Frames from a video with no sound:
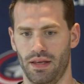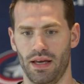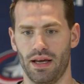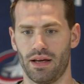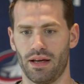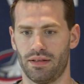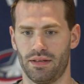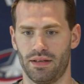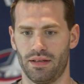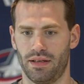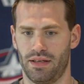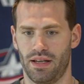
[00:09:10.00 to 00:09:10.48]
a year
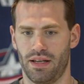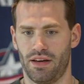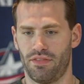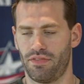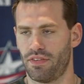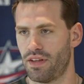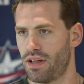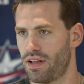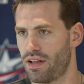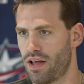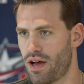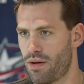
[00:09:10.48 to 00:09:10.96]
ago? Yeah,
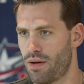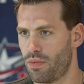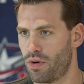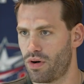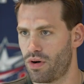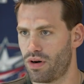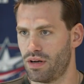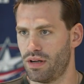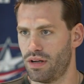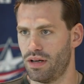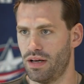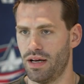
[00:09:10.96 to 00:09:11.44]
definitely a lot
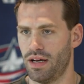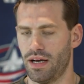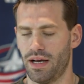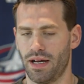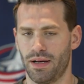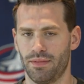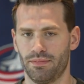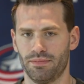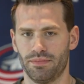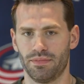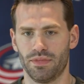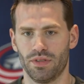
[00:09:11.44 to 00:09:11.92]
more.
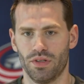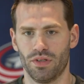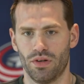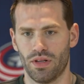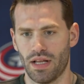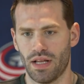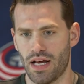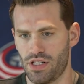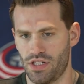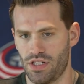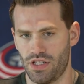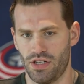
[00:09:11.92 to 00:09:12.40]
You know,
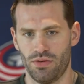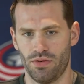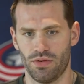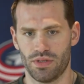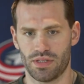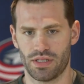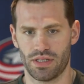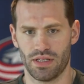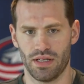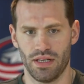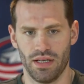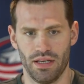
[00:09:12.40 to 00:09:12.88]
last year
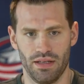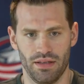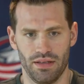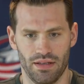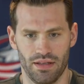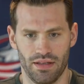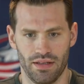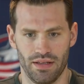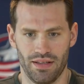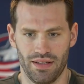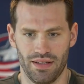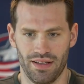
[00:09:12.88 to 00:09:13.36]
was,
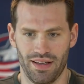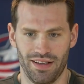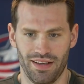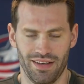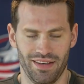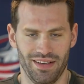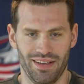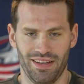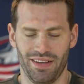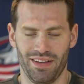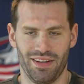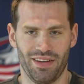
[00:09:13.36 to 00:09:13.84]

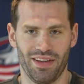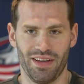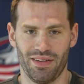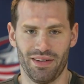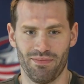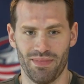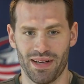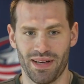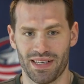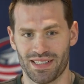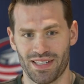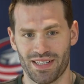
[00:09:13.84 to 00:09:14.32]
you
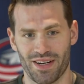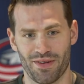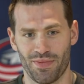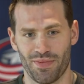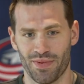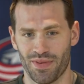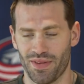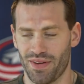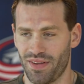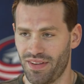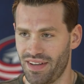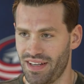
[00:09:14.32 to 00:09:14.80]
get mixed up
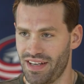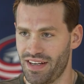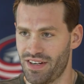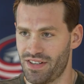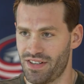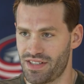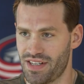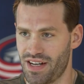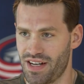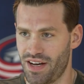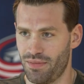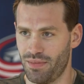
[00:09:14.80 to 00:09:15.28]
with all the
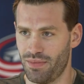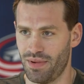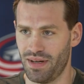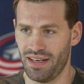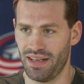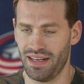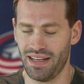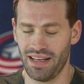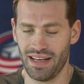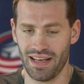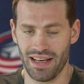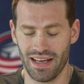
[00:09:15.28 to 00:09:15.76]
years now, but